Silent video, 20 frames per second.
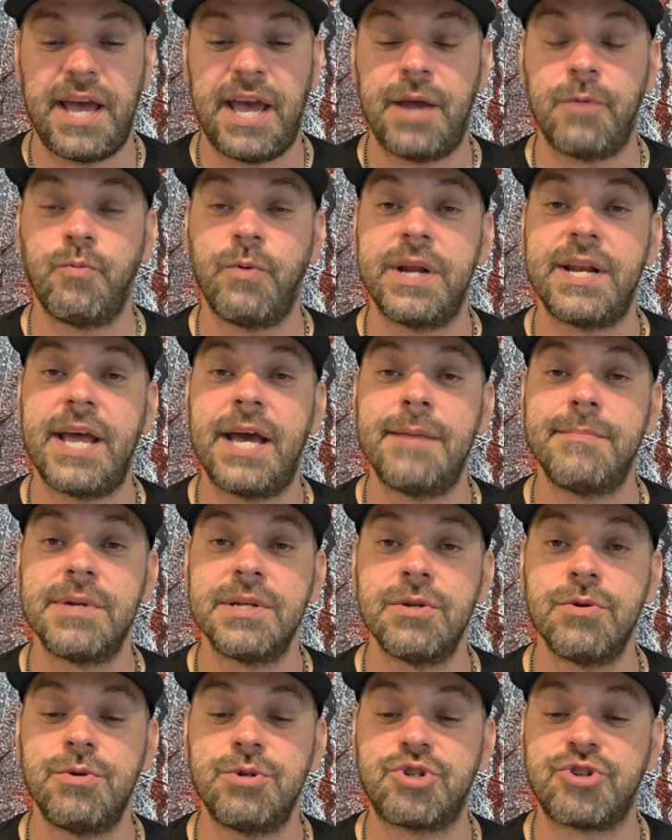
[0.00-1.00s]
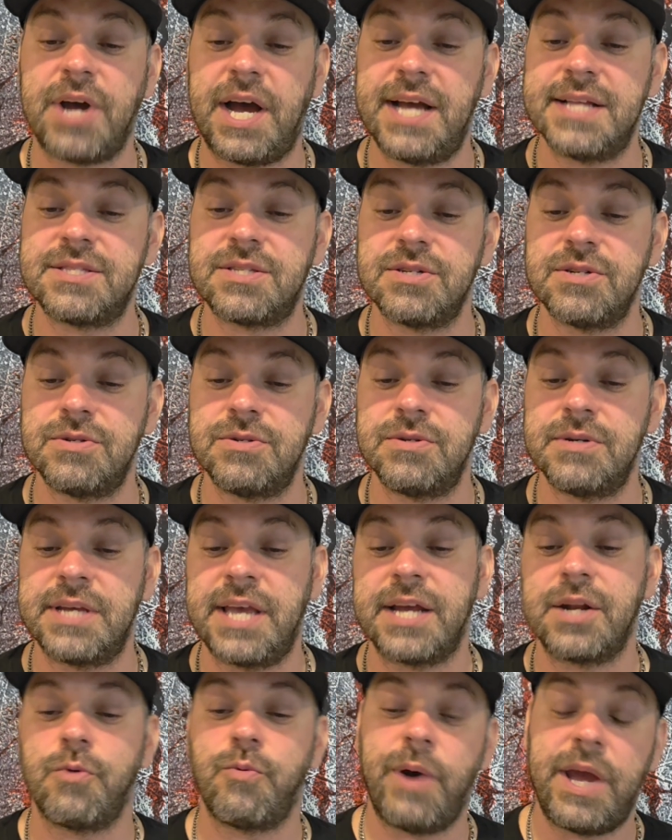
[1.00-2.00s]
and when Emma Lou tried to
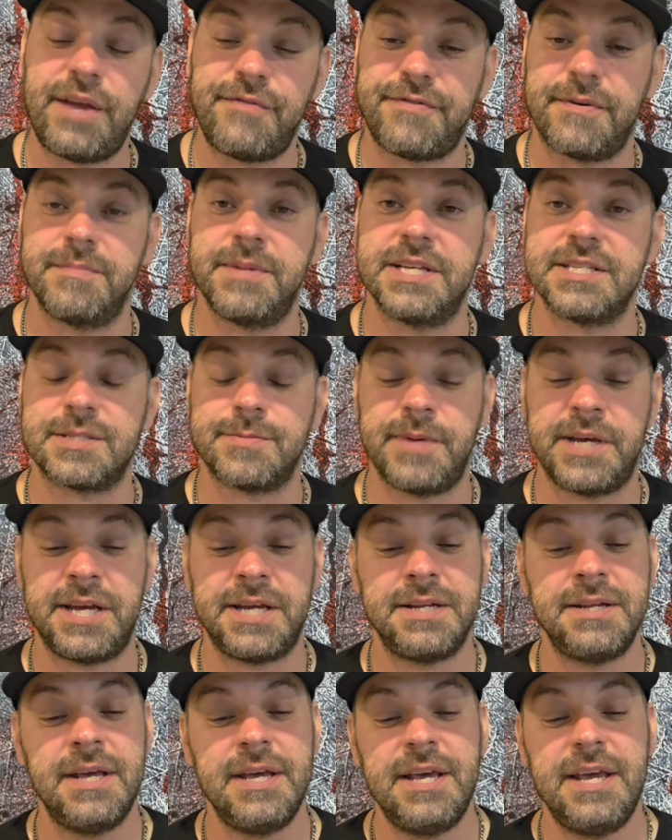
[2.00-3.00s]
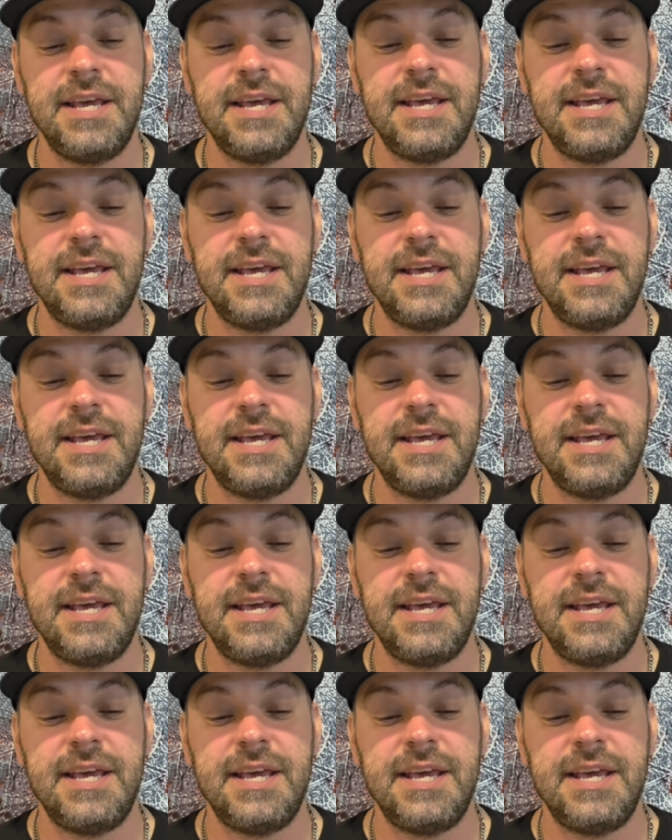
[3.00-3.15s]
get away from this man,